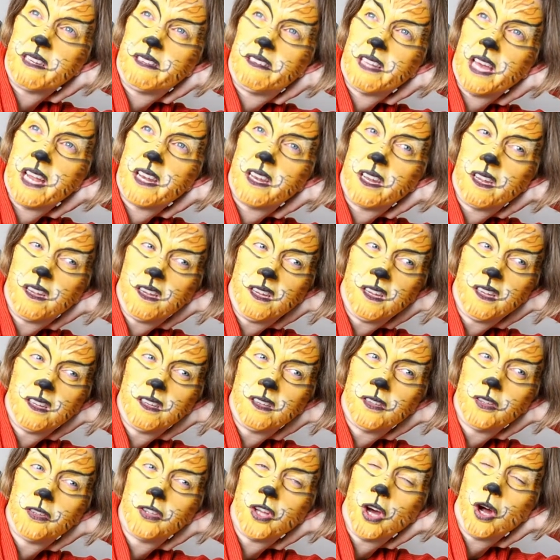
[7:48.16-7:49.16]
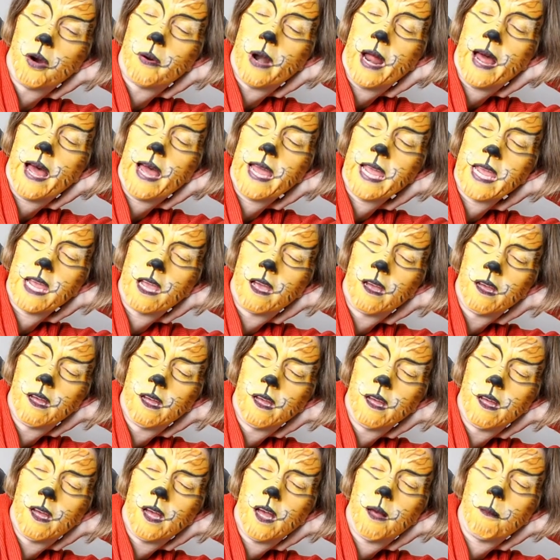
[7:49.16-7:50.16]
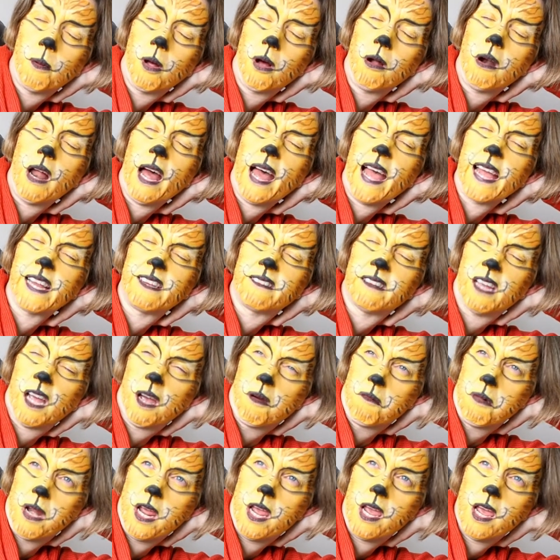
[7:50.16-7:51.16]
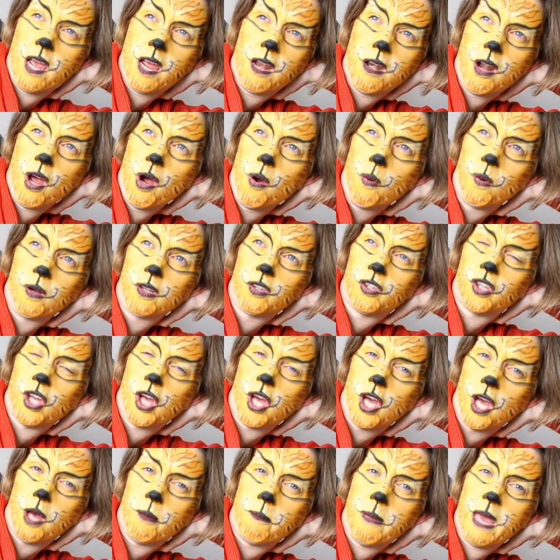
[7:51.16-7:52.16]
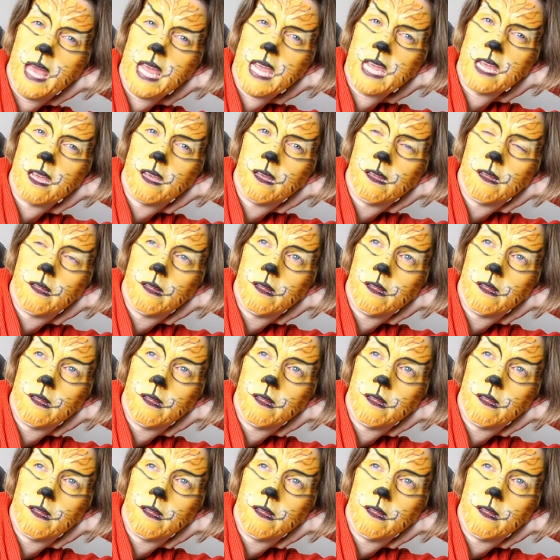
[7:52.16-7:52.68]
said, "It's all right. I'm all right down here. No one's hurt me."